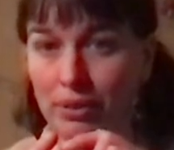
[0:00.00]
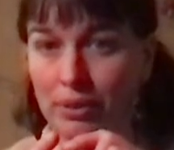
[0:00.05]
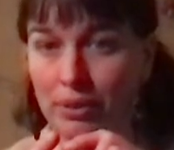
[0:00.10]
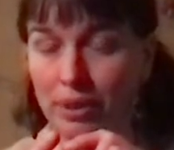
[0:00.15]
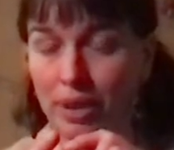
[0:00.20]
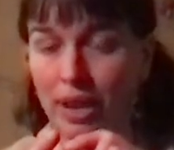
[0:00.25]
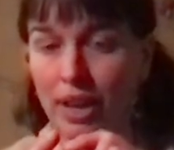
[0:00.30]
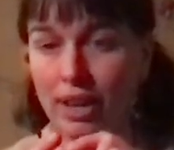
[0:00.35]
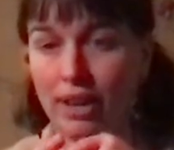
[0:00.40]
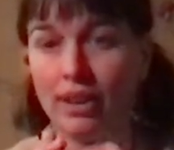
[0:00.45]

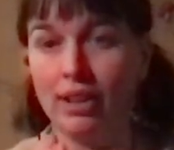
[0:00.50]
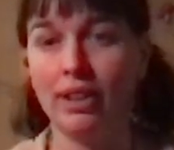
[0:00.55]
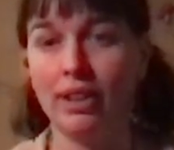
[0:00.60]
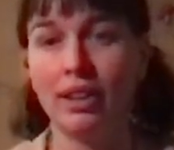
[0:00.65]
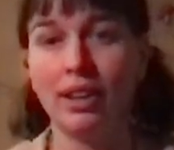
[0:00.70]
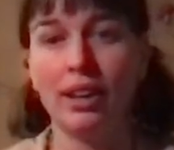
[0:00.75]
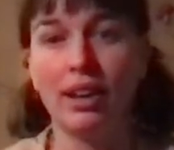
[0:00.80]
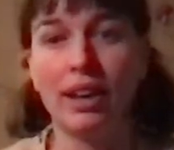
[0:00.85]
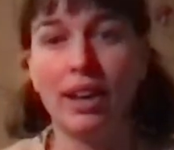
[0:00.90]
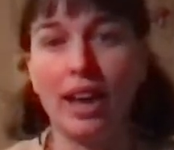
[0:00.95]
okay?
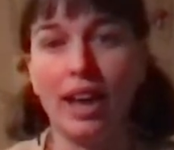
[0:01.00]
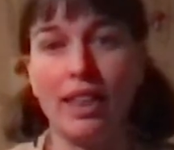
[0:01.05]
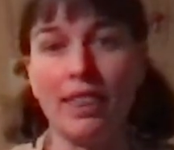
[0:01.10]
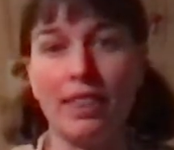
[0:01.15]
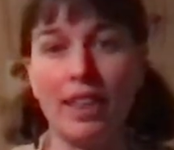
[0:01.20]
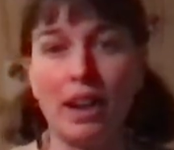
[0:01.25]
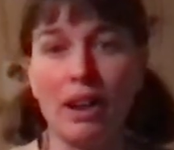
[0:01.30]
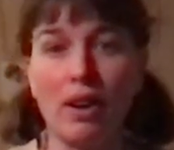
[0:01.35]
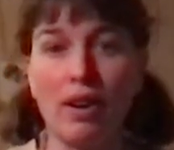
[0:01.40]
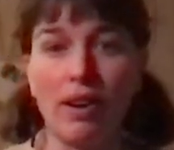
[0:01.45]
And
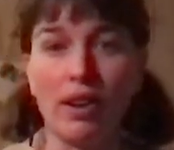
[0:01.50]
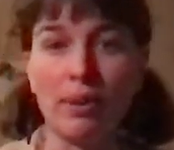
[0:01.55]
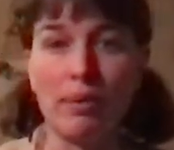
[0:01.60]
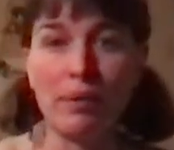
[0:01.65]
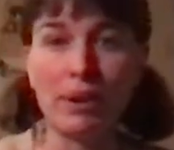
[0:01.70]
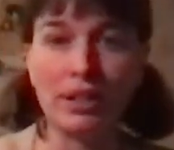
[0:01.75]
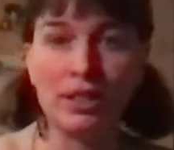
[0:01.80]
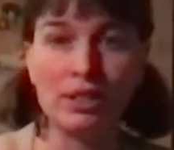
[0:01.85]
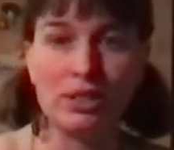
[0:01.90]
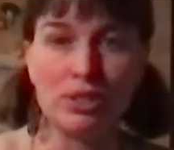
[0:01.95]
then all I
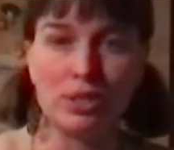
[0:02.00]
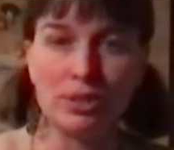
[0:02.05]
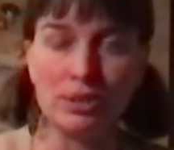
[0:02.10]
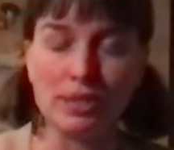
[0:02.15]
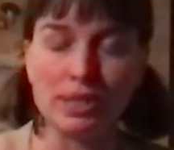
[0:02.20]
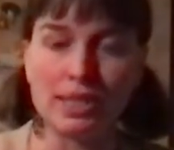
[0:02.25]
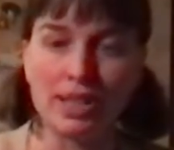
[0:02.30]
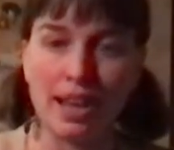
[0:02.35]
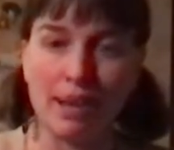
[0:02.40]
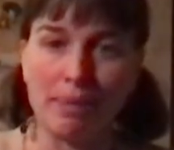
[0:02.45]
want to do
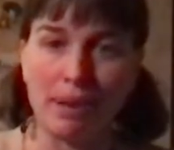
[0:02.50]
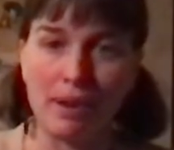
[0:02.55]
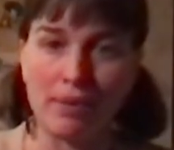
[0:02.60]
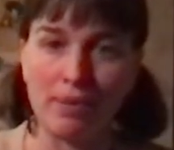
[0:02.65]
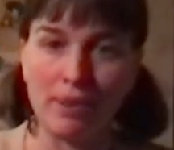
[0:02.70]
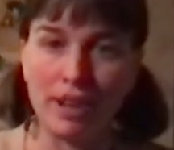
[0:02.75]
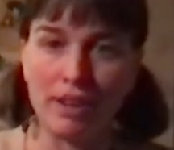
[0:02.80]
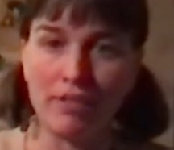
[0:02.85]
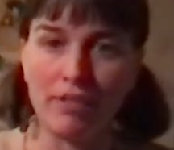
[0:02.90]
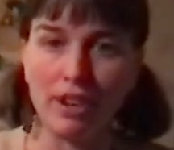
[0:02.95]
is take my
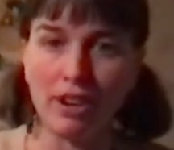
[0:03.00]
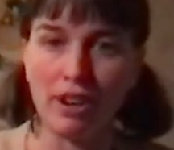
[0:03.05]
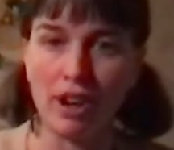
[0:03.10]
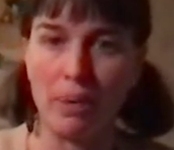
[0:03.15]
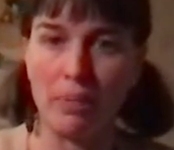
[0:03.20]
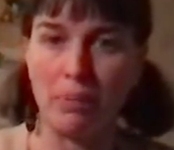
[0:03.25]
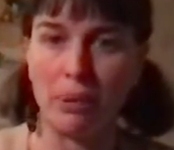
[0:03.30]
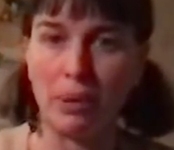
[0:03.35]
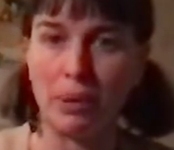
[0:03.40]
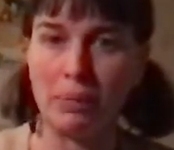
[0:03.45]
ring finger, I
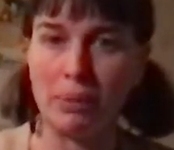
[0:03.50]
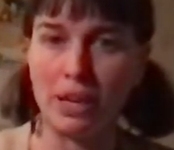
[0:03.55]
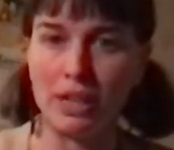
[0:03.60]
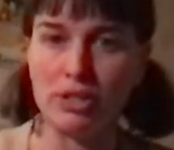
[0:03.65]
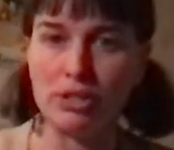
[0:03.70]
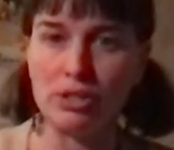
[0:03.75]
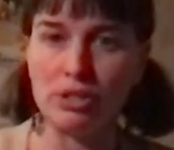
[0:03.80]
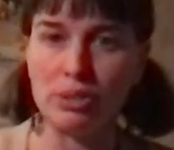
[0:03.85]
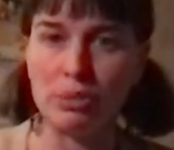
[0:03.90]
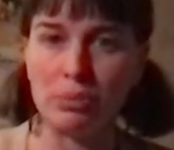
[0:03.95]
pull my
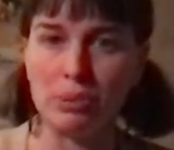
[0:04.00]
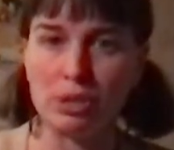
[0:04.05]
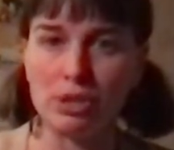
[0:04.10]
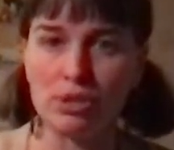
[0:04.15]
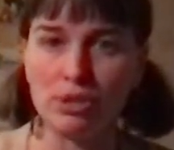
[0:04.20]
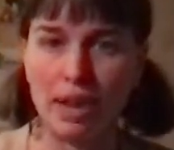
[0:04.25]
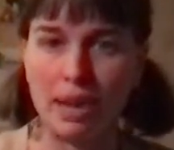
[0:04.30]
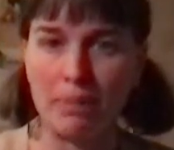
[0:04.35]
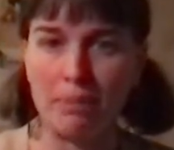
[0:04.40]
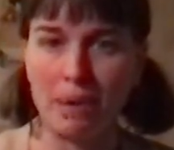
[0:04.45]
doom
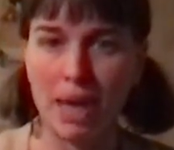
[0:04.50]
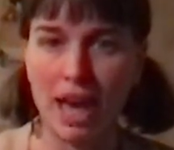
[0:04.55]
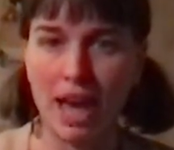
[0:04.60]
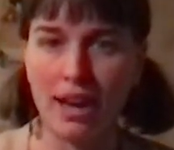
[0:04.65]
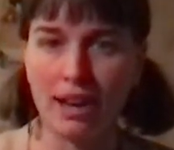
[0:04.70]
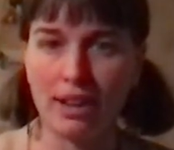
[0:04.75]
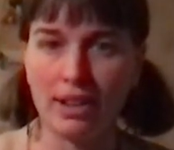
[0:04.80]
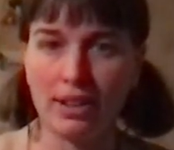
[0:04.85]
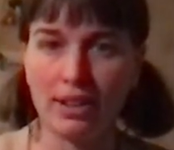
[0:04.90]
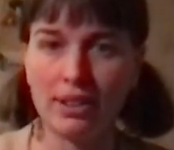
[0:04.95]
straight
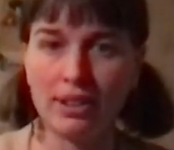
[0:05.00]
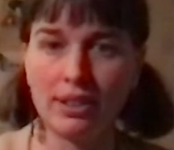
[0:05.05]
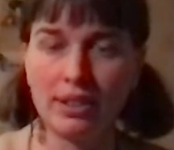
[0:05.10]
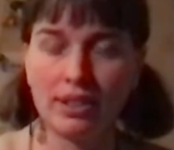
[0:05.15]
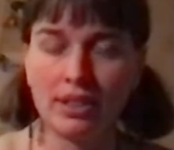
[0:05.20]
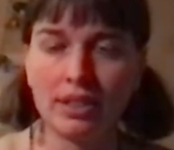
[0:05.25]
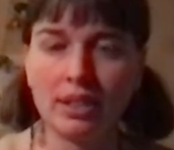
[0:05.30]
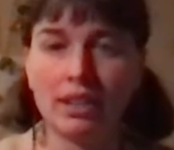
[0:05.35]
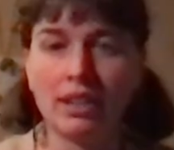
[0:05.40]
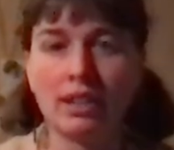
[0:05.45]
back.
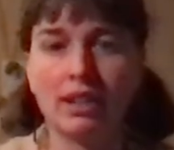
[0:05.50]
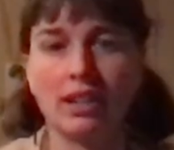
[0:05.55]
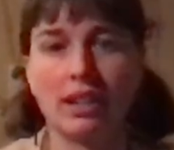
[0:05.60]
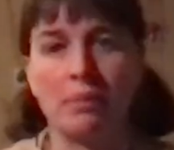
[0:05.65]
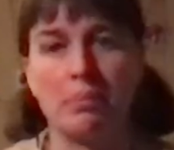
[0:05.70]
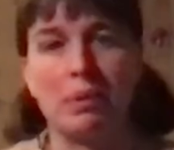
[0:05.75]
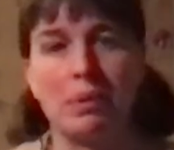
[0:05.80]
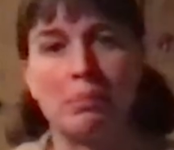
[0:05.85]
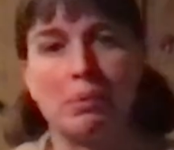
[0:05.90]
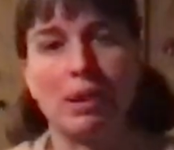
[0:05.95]
I
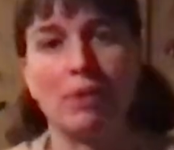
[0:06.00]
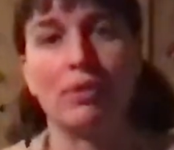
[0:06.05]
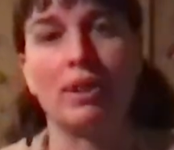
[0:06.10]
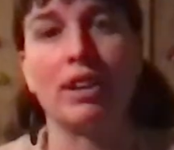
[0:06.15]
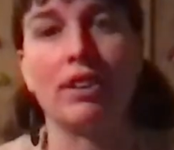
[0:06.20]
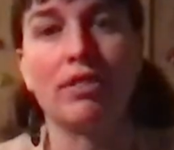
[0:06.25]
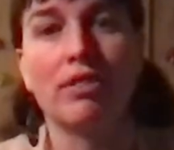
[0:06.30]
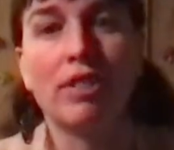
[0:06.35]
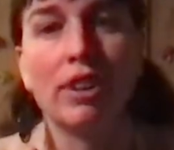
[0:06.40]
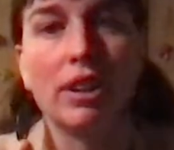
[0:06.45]
put my
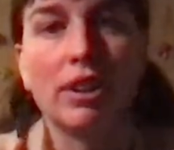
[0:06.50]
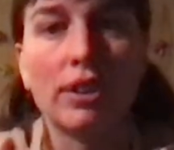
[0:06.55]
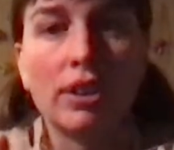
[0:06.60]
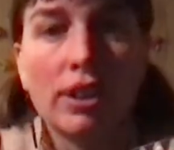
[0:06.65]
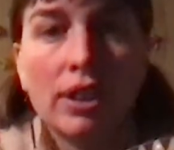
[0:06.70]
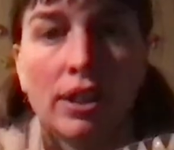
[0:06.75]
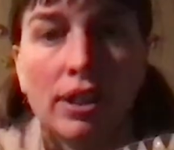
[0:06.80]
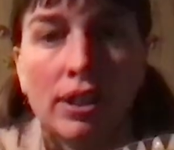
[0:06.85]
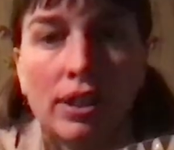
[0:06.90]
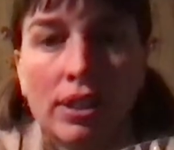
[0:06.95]
ring
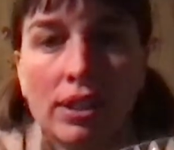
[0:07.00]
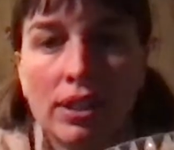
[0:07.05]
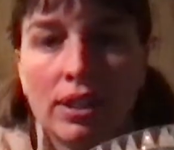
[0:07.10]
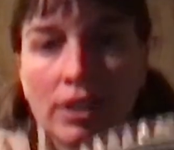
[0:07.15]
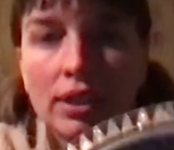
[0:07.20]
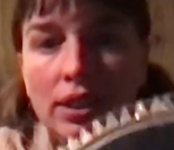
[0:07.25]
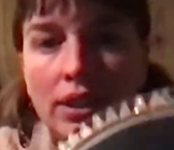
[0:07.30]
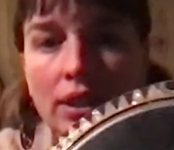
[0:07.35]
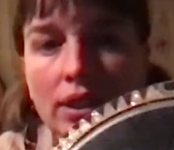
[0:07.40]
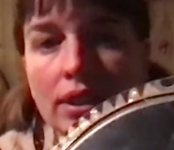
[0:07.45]
finger
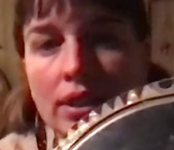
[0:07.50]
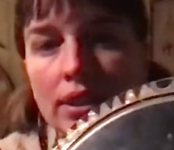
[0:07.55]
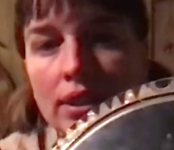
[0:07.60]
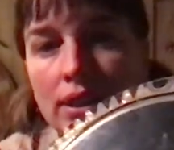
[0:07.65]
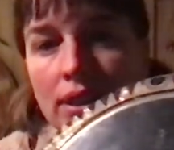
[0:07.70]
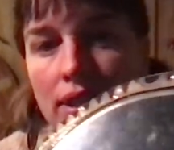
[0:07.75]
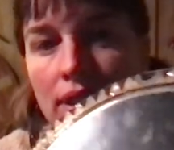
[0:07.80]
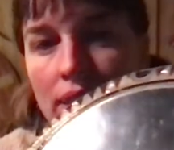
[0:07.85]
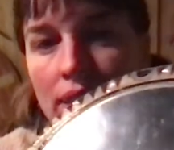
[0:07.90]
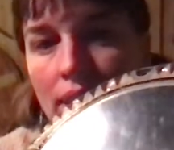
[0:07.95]

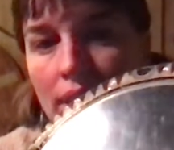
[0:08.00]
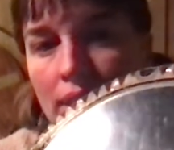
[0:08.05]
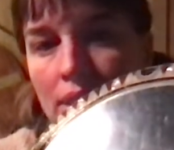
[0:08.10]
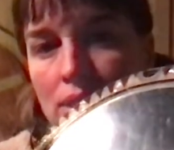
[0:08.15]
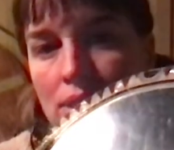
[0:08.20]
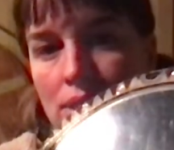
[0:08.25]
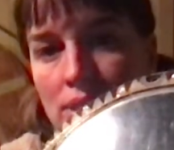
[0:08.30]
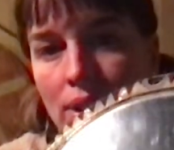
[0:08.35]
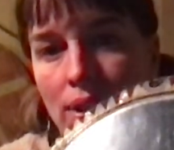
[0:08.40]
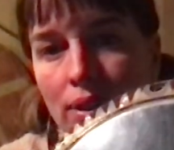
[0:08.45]
like
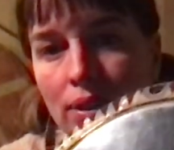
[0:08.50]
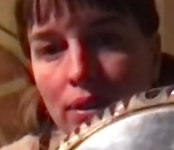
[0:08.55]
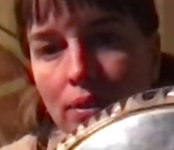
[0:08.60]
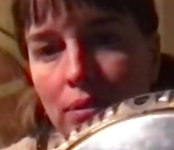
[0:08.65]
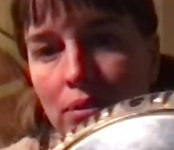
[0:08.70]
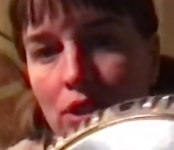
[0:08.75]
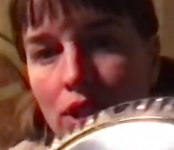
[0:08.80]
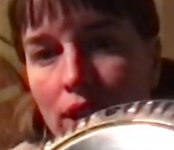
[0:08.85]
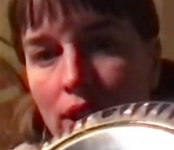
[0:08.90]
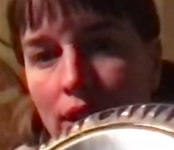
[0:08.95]
so. I'm
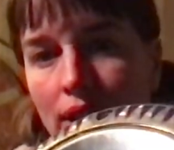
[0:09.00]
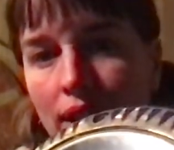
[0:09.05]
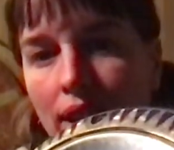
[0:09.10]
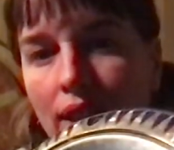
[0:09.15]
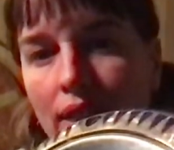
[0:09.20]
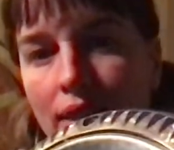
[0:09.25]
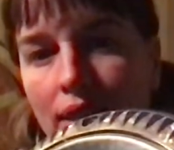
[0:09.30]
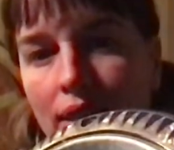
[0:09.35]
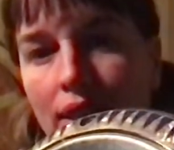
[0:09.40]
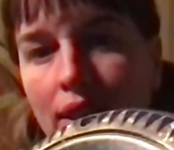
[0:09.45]
trying to
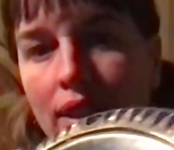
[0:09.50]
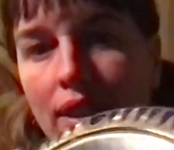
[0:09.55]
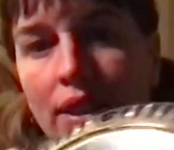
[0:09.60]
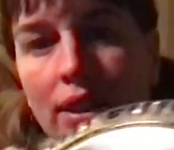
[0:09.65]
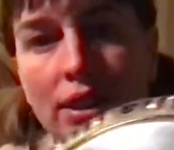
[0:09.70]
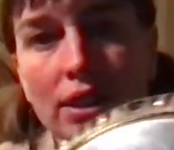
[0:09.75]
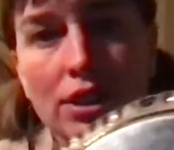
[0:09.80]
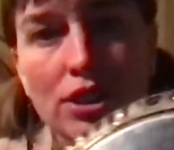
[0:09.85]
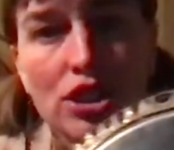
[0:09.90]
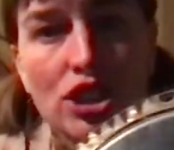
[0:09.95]
get the
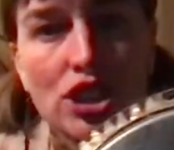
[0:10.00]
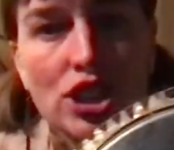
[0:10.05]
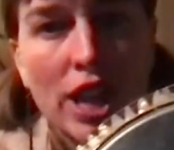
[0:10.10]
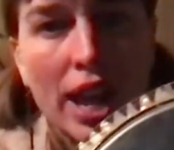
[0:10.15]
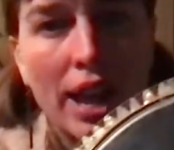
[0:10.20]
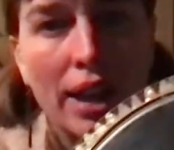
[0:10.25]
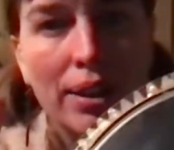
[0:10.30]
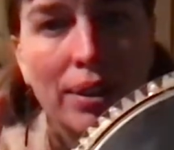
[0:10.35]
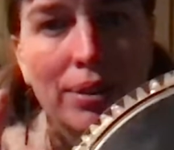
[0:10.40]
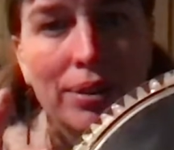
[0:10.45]

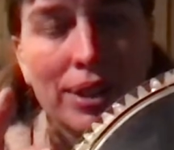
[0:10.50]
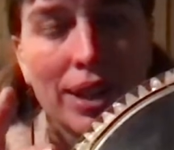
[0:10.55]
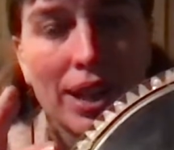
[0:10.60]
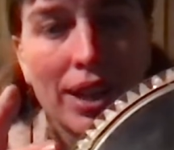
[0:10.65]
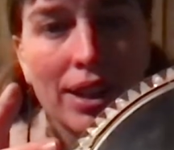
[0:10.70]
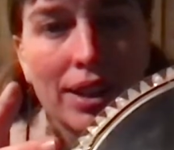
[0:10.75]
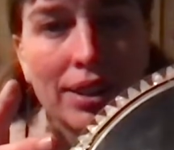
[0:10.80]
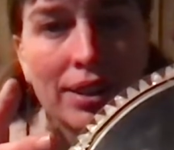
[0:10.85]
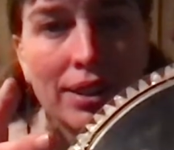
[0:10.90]
shadow not